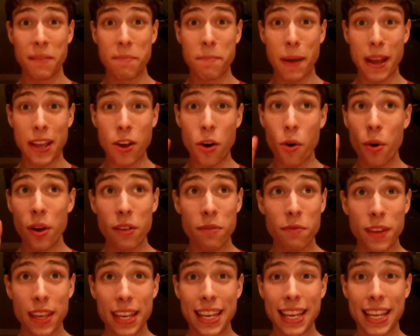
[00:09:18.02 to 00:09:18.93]
by going
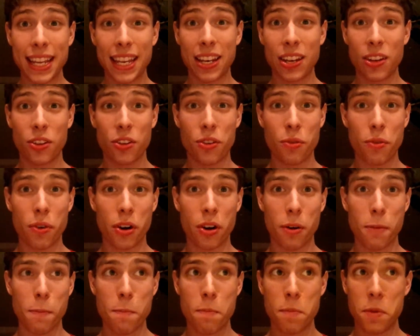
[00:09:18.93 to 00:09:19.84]
vegan,
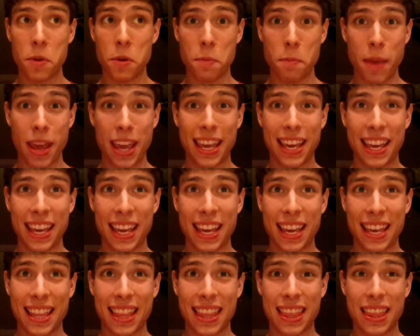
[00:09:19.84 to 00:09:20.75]
you're
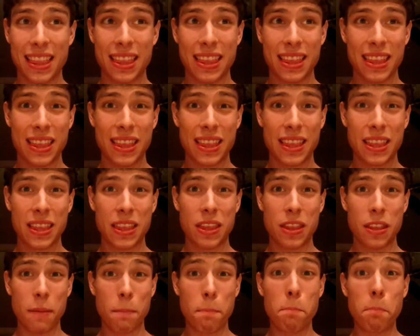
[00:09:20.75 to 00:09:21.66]
making
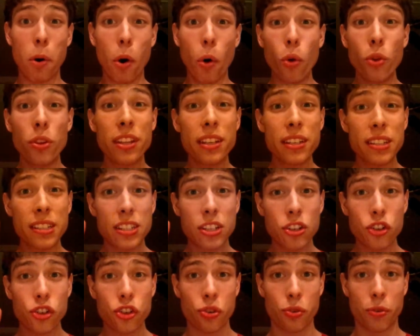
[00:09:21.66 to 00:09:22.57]
the
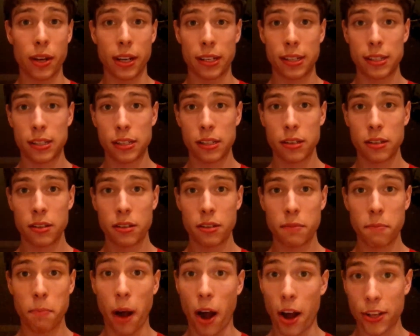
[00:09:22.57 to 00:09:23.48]
boldest choice
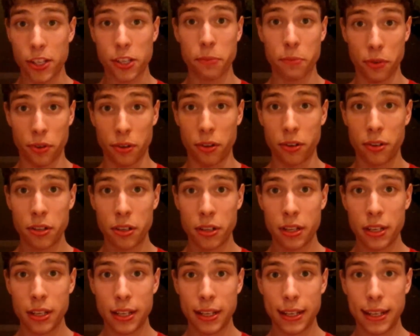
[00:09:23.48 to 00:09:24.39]
possible,
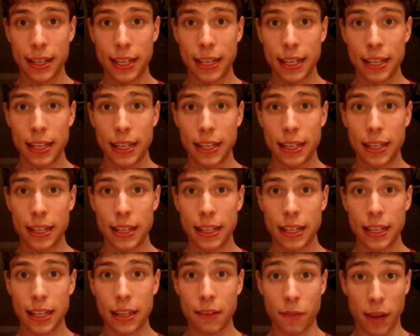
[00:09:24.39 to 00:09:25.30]

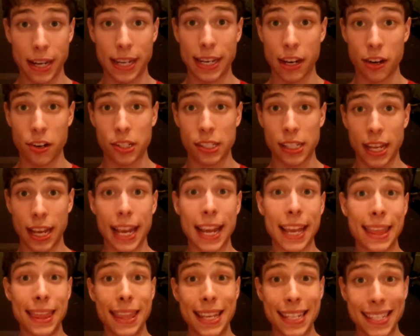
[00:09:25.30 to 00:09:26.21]
if I dare say,
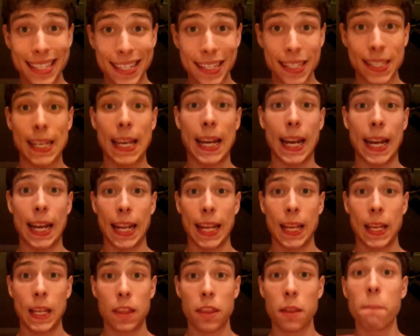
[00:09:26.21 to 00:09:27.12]
in this
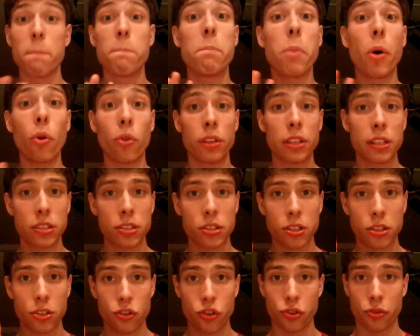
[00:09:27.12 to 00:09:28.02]
society. The
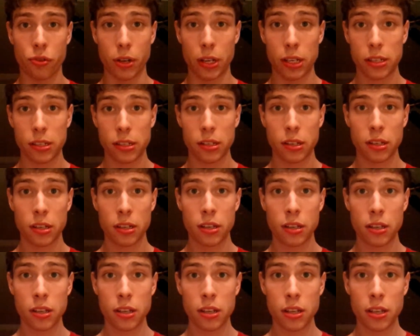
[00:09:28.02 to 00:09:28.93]
boldest choice.
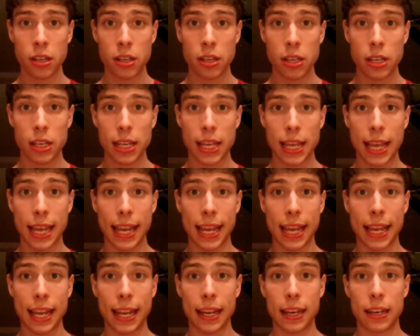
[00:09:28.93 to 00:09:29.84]

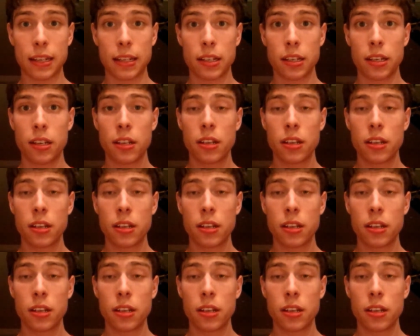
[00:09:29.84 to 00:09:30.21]
And